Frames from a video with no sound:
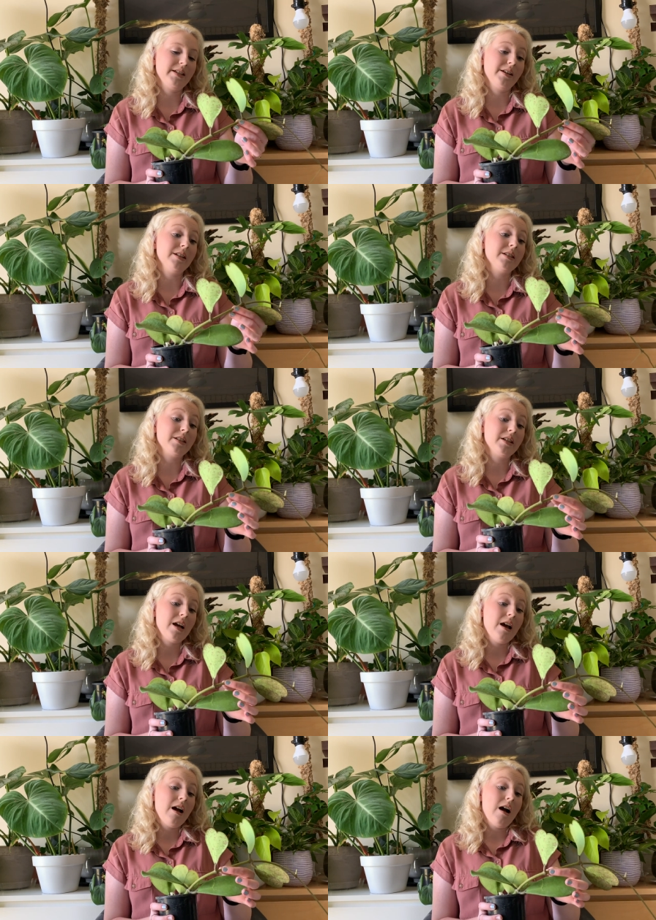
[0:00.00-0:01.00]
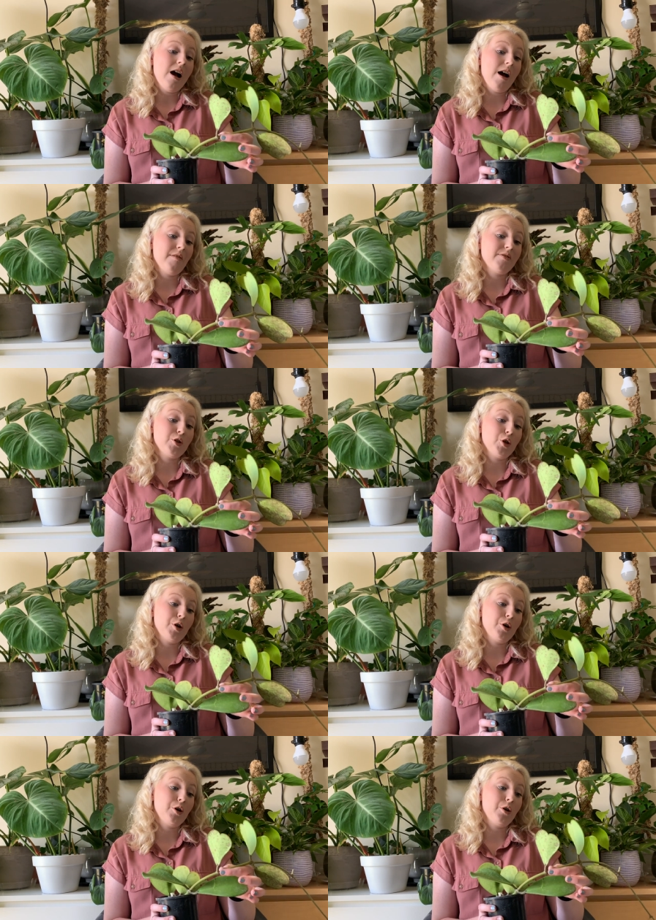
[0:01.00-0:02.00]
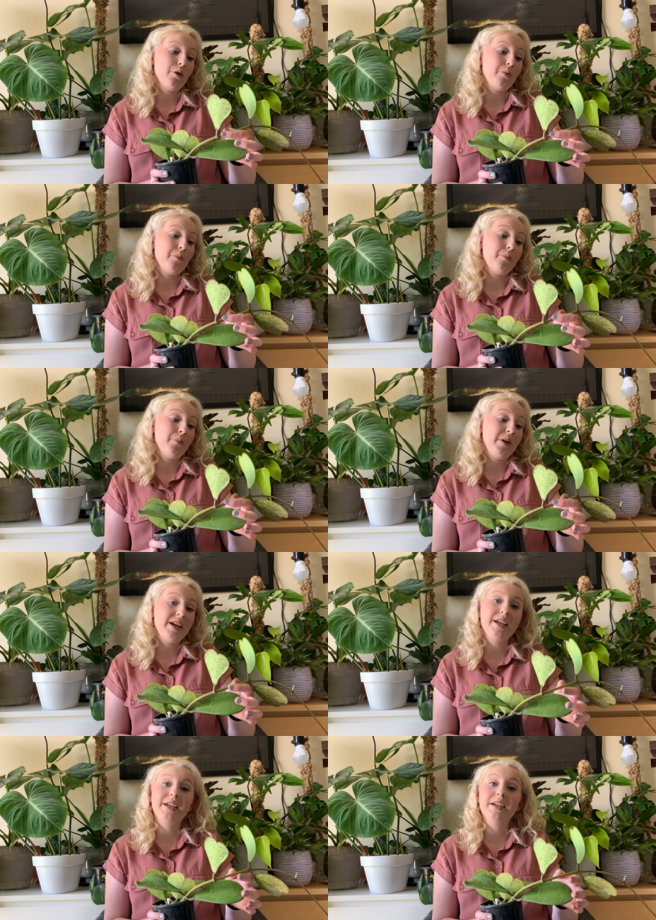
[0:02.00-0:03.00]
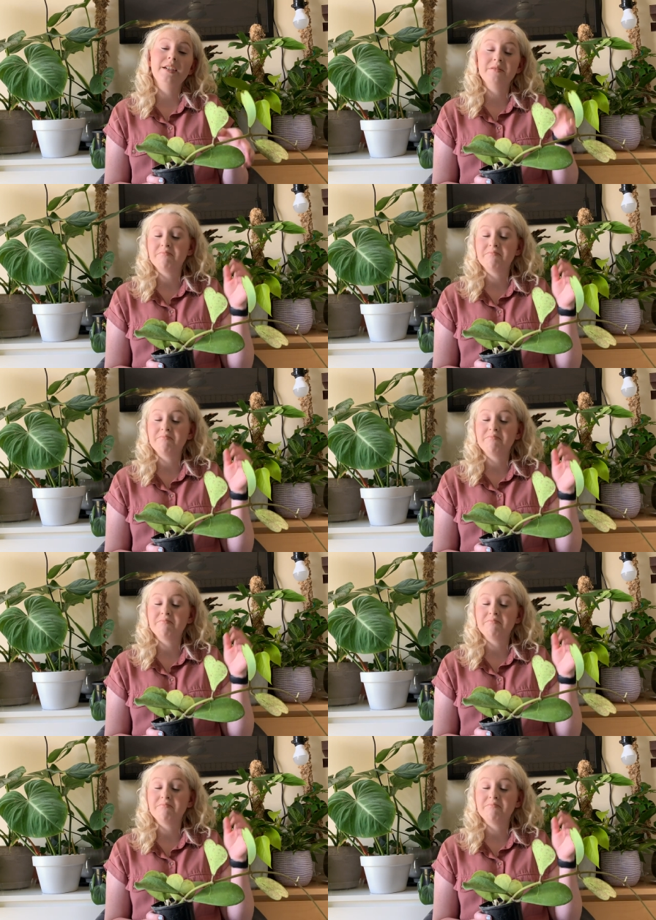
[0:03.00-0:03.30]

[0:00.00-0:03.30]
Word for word: And after being